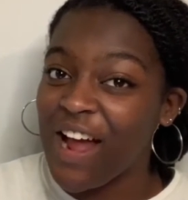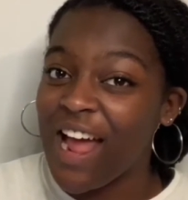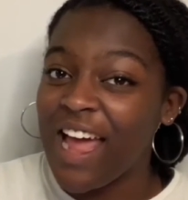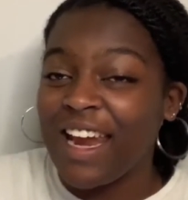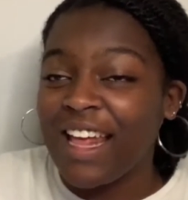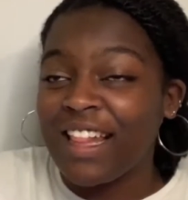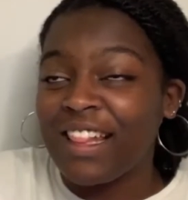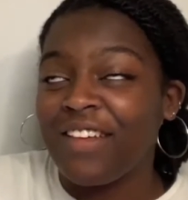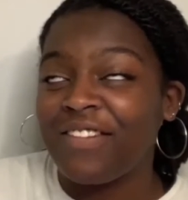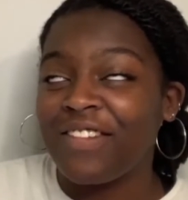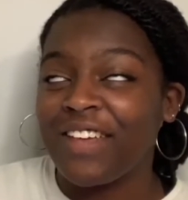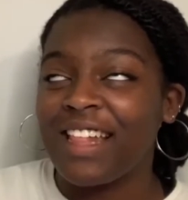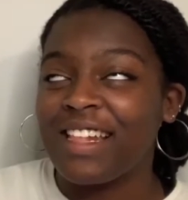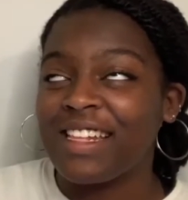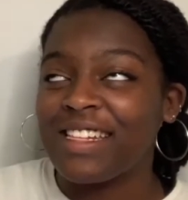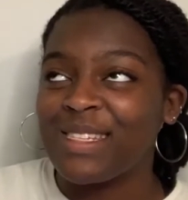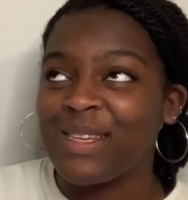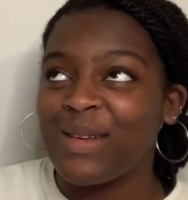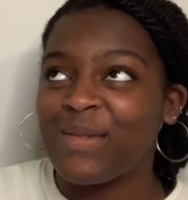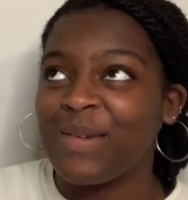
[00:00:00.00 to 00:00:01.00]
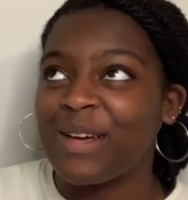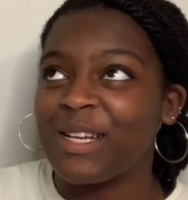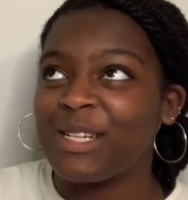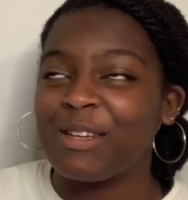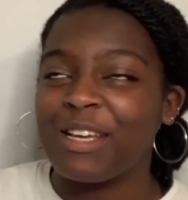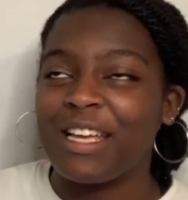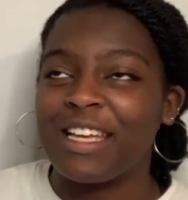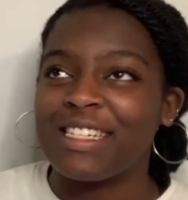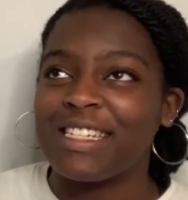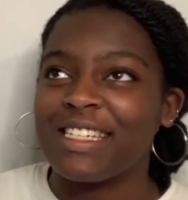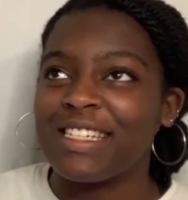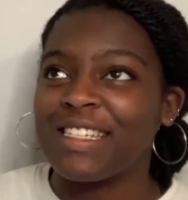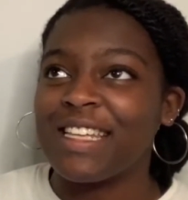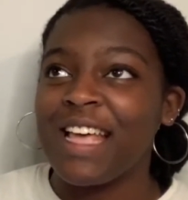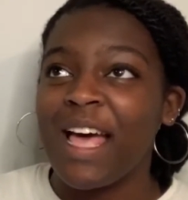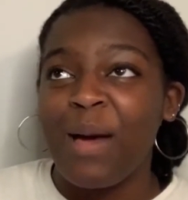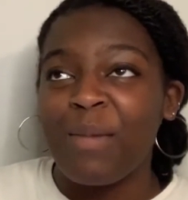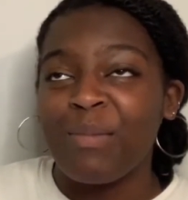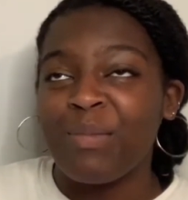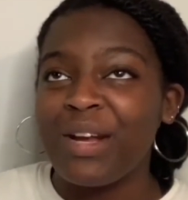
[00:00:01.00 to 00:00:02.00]
and I love Kahlan so much because she's
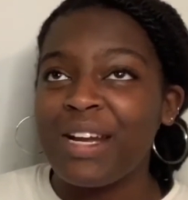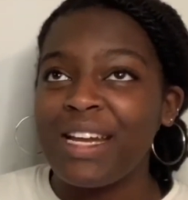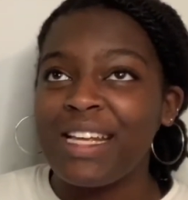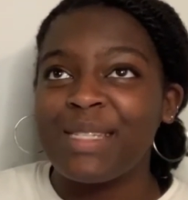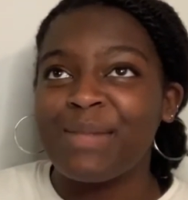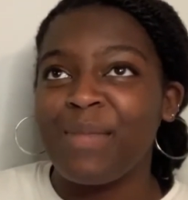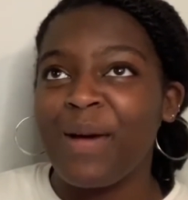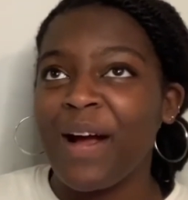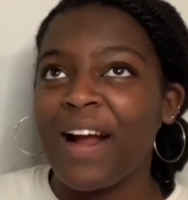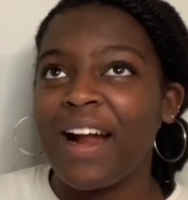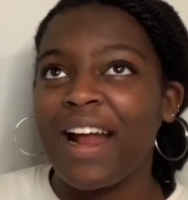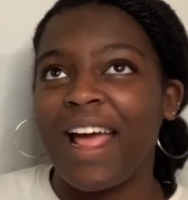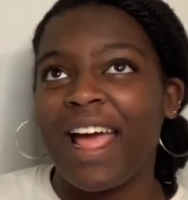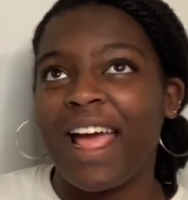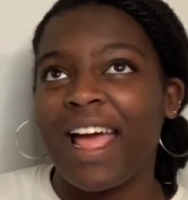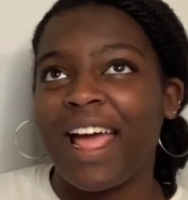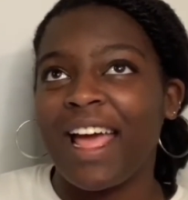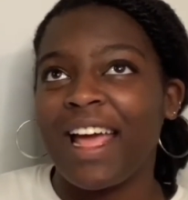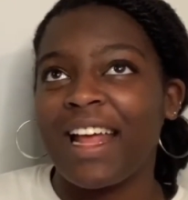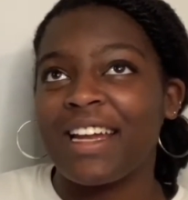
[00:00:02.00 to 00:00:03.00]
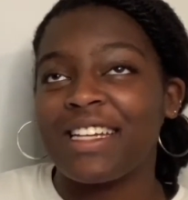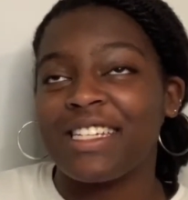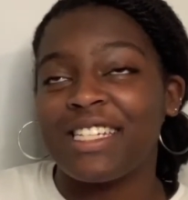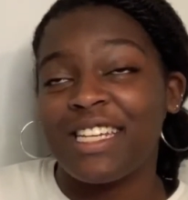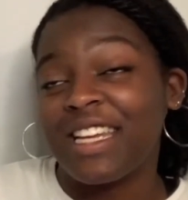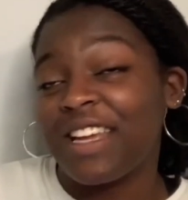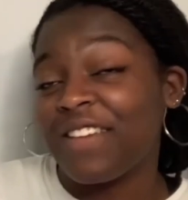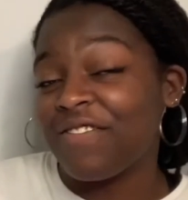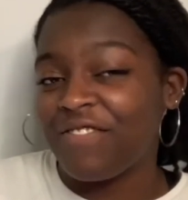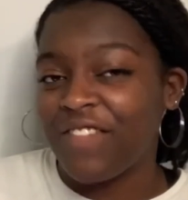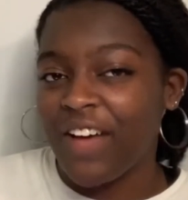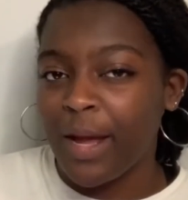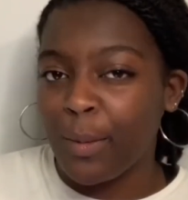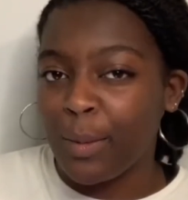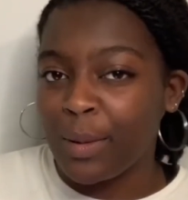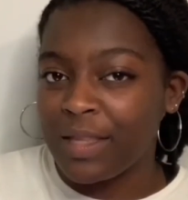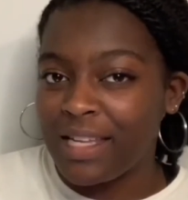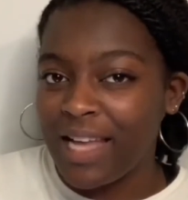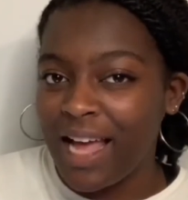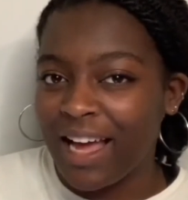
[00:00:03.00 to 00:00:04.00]
pretty smart and she can fight
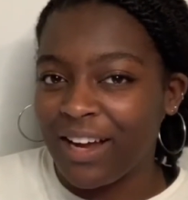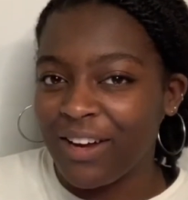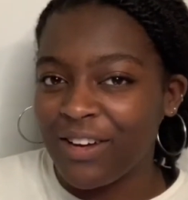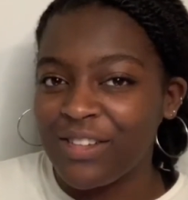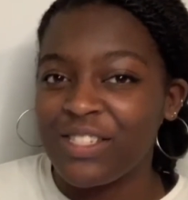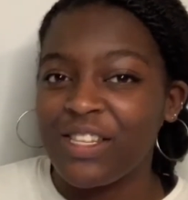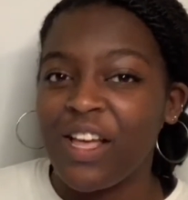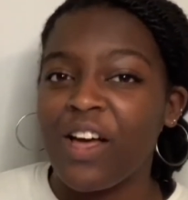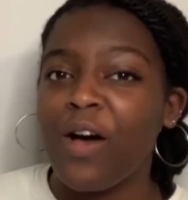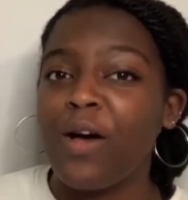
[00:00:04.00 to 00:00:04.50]
with daggers.